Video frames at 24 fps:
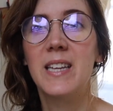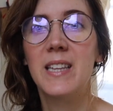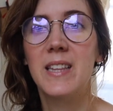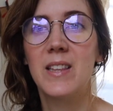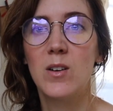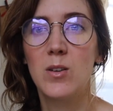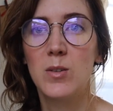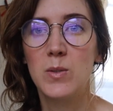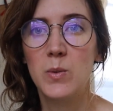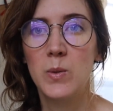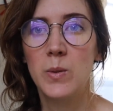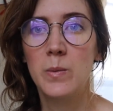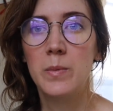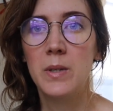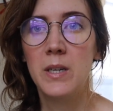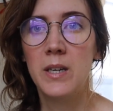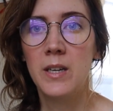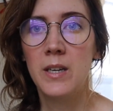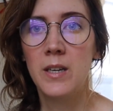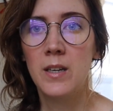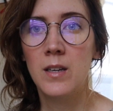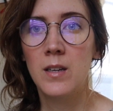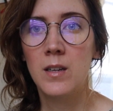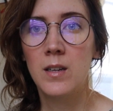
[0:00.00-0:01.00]
Those will
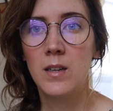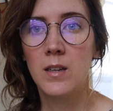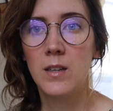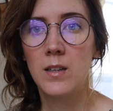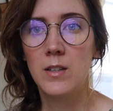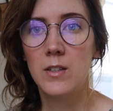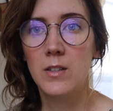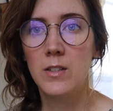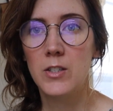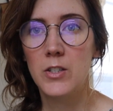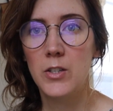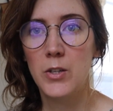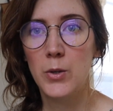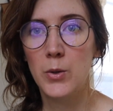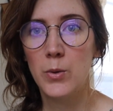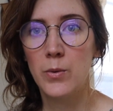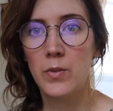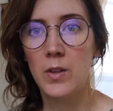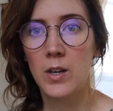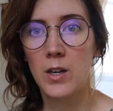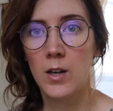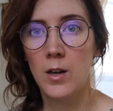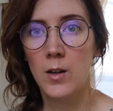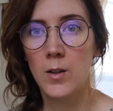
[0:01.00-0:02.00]
be two
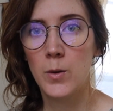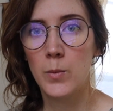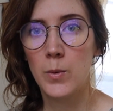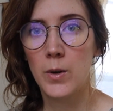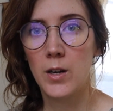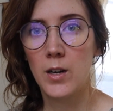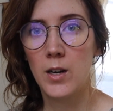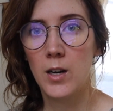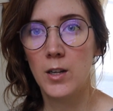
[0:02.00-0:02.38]
of the colorwork